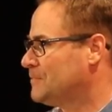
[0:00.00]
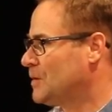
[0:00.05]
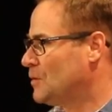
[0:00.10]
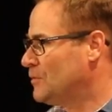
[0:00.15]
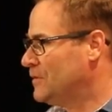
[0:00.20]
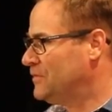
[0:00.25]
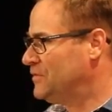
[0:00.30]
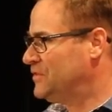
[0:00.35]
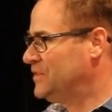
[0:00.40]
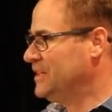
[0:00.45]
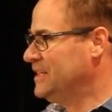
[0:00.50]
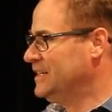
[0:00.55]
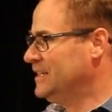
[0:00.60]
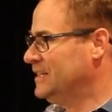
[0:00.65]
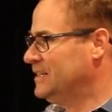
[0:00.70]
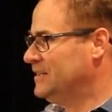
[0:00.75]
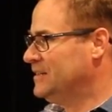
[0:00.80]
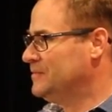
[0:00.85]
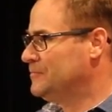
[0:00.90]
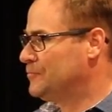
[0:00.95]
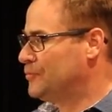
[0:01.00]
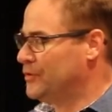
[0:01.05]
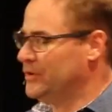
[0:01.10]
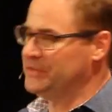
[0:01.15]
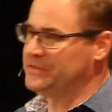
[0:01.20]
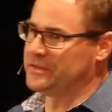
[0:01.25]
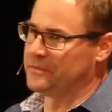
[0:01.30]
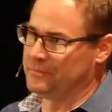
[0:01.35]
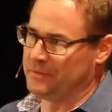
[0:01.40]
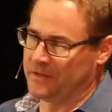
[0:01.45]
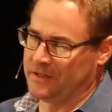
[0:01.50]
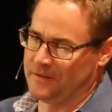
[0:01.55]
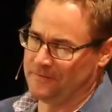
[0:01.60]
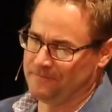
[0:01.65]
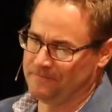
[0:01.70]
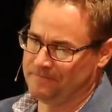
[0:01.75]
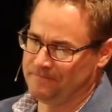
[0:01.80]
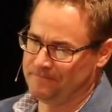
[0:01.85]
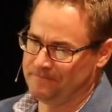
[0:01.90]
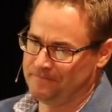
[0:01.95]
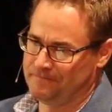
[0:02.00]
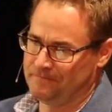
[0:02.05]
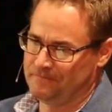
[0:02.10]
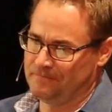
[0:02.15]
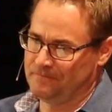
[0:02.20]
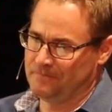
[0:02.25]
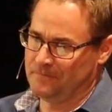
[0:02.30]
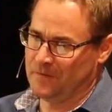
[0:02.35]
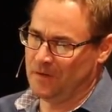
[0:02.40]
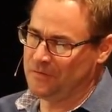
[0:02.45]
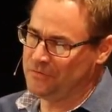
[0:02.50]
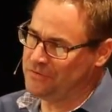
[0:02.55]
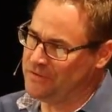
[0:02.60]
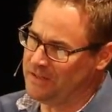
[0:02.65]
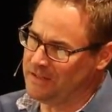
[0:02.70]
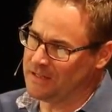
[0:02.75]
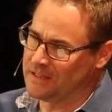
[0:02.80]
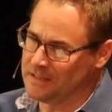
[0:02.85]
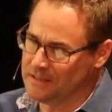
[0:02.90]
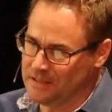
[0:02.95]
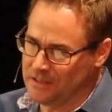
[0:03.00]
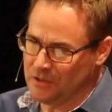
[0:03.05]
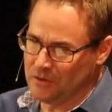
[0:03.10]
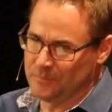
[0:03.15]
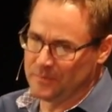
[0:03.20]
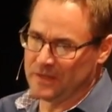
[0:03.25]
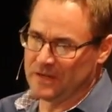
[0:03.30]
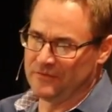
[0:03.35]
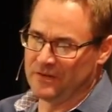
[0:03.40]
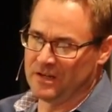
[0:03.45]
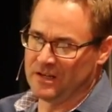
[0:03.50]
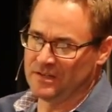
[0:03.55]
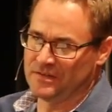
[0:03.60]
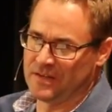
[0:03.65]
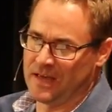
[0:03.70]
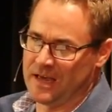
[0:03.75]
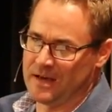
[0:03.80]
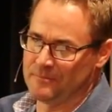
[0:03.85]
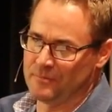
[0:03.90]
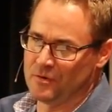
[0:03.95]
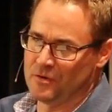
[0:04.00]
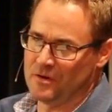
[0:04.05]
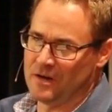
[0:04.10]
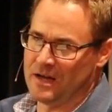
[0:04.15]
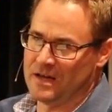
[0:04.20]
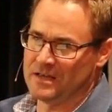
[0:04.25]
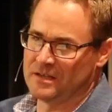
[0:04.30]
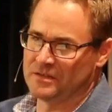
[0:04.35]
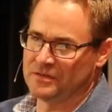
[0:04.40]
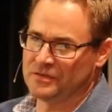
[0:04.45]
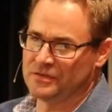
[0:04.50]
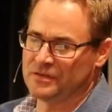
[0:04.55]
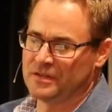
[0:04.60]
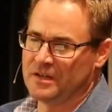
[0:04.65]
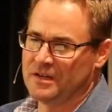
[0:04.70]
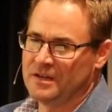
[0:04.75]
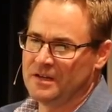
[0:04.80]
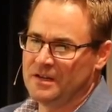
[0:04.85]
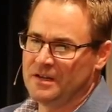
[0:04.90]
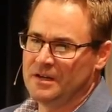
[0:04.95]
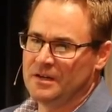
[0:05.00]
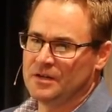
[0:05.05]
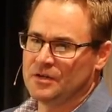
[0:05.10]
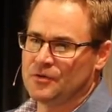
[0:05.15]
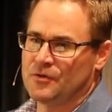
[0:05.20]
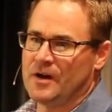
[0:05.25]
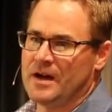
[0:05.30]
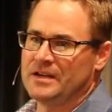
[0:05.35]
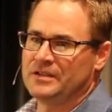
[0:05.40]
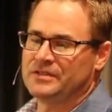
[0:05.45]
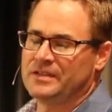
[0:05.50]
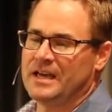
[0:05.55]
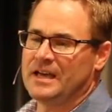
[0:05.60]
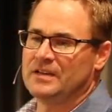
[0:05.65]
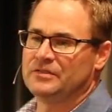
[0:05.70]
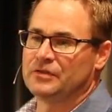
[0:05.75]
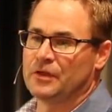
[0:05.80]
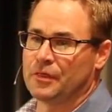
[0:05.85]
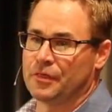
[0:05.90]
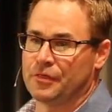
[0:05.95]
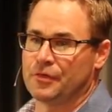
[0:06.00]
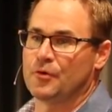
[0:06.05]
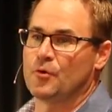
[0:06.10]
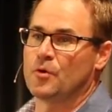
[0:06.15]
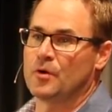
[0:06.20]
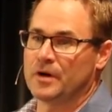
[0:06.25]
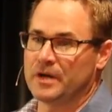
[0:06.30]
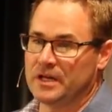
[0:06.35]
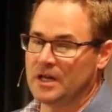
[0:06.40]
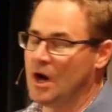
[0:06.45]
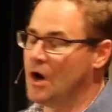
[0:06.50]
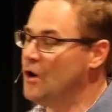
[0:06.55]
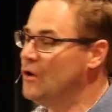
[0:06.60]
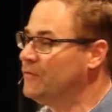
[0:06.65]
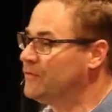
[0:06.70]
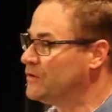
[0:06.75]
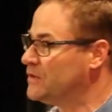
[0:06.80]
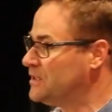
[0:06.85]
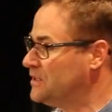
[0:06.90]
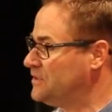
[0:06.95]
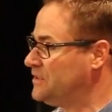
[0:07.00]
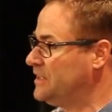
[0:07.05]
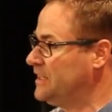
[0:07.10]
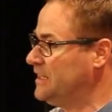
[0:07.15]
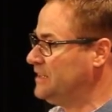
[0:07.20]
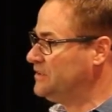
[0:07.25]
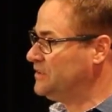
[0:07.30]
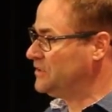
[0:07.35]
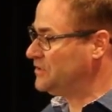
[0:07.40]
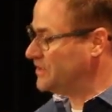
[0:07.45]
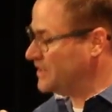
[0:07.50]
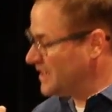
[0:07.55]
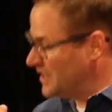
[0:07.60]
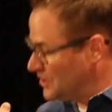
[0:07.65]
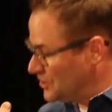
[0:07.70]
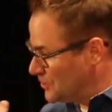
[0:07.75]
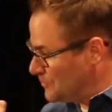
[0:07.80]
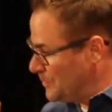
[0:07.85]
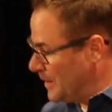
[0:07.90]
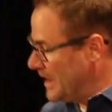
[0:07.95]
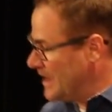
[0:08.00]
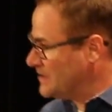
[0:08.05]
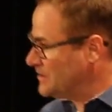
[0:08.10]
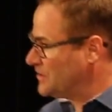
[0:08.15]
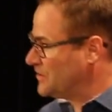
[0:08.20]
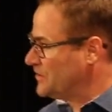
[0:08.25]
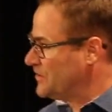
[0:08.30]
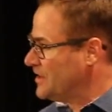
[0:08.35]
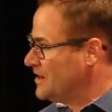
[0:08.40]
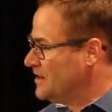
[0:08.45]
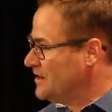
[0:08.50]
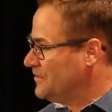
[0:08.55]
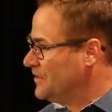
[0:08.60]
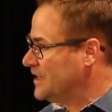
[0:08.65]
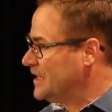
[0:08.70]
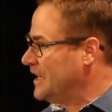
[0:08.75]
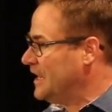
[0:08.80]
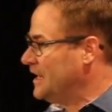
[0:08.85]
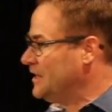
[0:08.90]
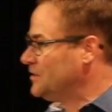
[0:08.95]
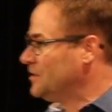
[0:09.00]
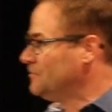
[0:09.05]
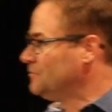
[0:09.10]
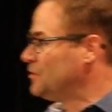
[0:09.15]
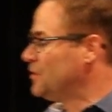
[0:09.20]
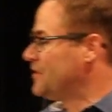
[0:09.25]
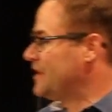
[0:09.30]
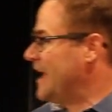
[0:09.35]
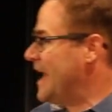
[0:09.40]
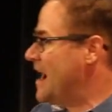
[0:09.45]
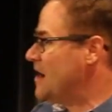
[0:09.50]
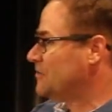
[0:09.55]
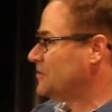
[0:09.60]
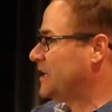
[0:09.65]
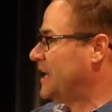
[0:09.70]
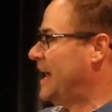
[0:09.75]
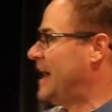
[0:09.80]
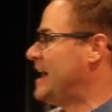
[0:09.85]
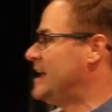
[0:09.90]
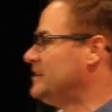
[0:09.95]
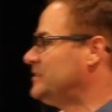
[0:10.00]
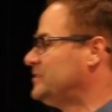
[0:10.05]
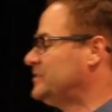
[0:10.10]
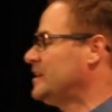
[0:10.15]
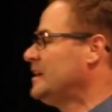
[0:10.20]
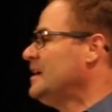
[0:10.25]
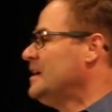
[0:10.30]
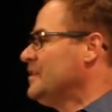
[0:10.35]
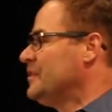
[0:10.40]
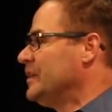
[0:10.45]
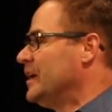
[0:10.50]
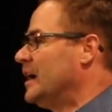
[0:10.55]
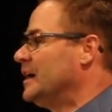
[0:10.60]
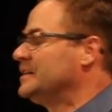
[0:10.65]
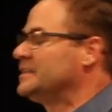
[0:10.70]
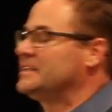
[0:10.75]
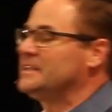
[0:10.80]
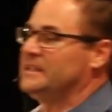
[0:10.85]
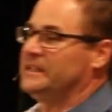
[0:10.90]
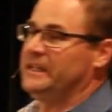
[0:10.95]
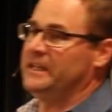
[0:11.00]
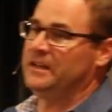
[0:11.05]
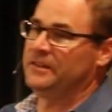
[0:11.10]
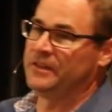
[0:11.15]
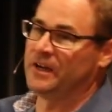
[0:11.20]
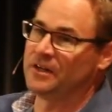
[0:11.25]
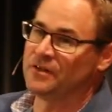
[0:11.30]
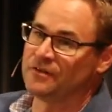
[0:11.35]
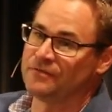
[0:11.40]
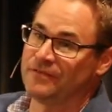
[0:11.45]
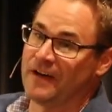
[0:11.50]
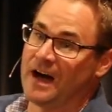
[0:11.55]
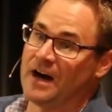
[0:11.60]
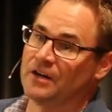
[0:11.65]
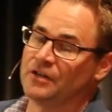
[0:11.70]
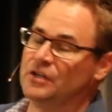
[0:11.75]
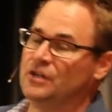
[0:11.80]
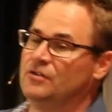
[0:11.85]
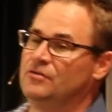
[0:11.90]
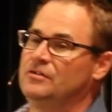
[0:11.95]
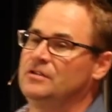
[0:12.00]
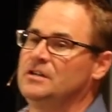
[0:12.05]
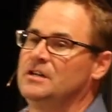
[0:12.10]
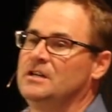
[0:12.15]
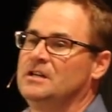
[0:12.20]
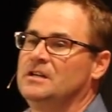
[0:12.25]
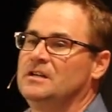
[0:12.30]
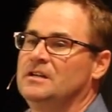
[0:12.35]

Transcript: But we've seen it principally. We've seen a little bit of an example as Christ has authority over diseases and expands the kingdom to the outcast, the unclean, and the undervalued.